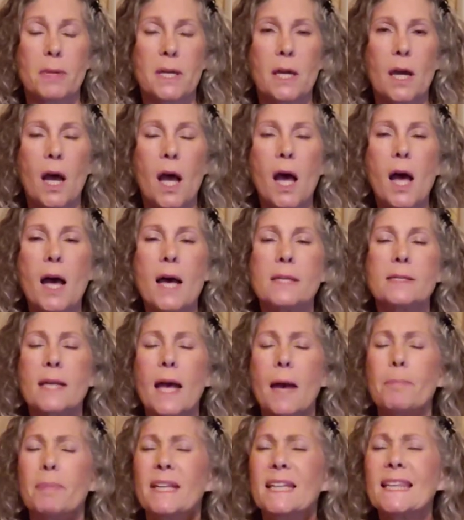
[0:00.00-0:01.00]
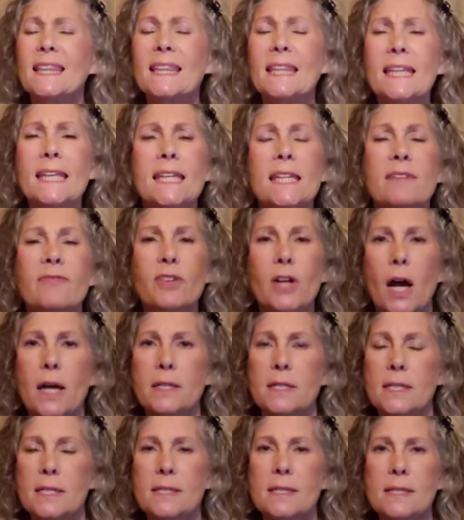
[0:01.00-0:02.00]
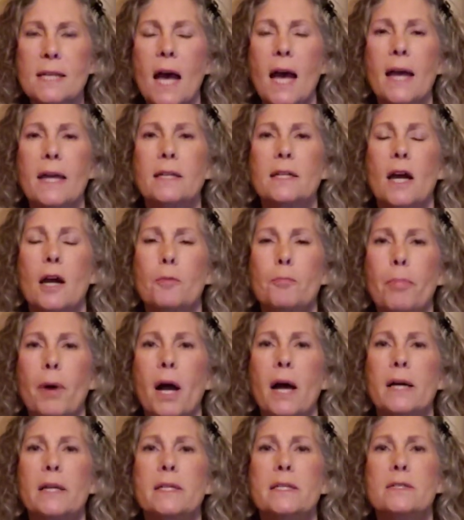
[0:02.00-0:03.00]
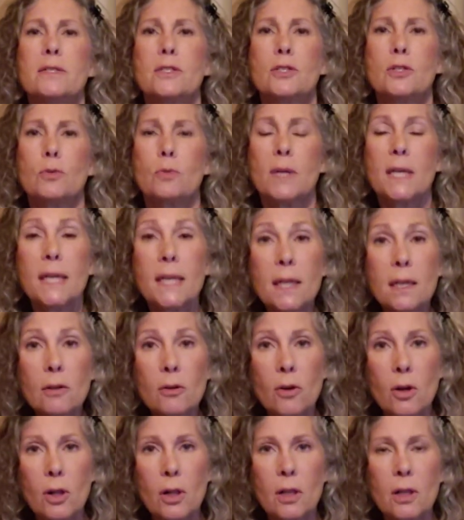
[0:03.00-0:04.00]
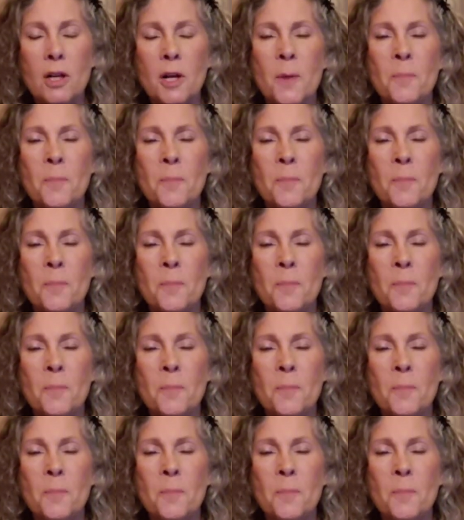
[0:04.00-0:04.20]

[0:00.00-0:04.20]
because I believe God designed our bodies to heal